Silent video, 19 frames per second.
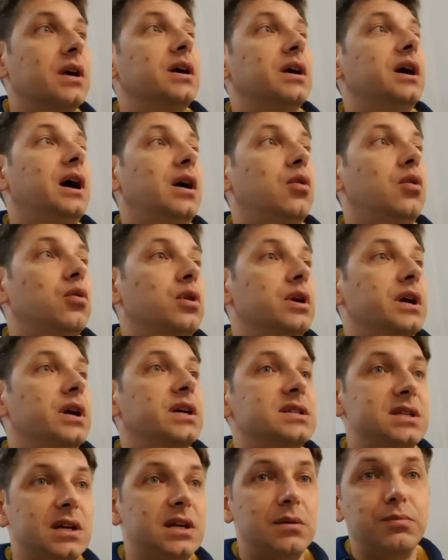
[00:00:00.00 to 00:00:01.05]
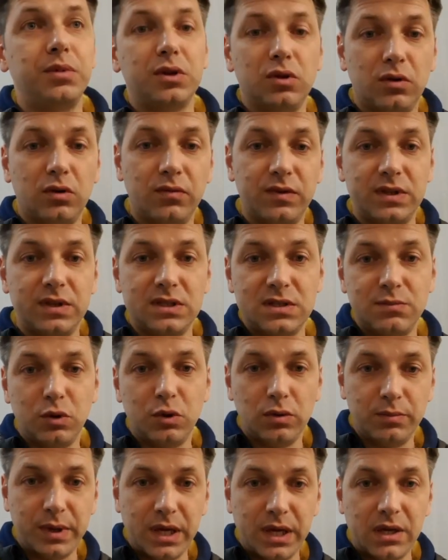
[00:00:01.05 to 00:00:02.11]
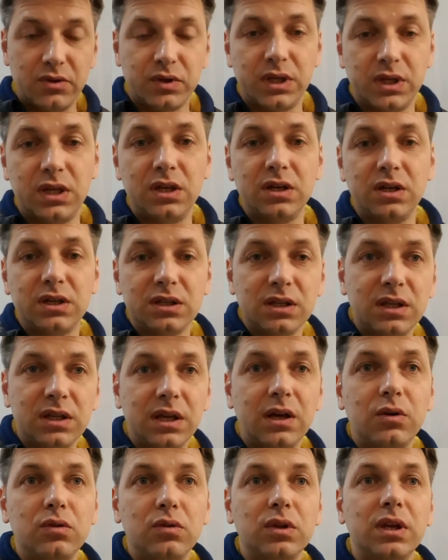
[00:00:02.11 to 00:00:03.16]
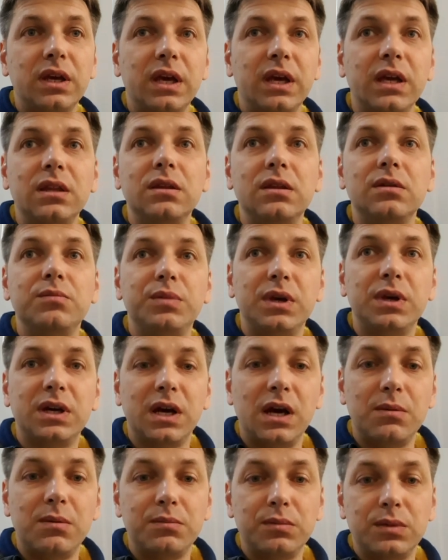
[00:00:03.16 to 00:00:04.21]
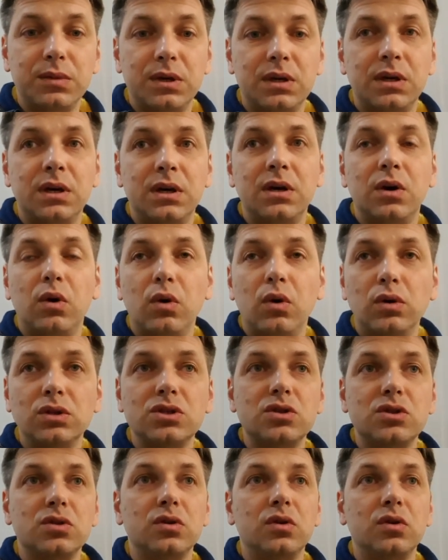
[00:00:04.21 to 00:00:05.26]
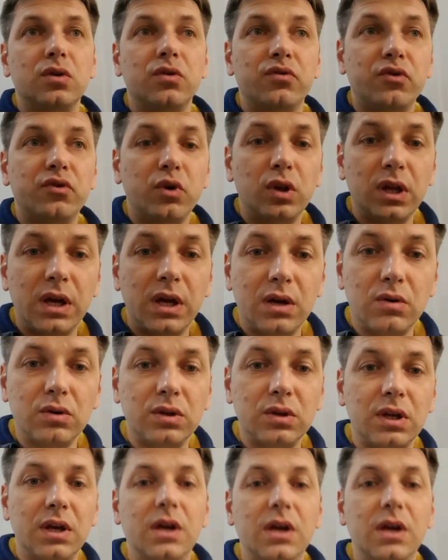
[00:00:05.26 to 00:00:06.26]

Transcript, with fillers: our example of the small bakery here in the town can become uh, also a rollout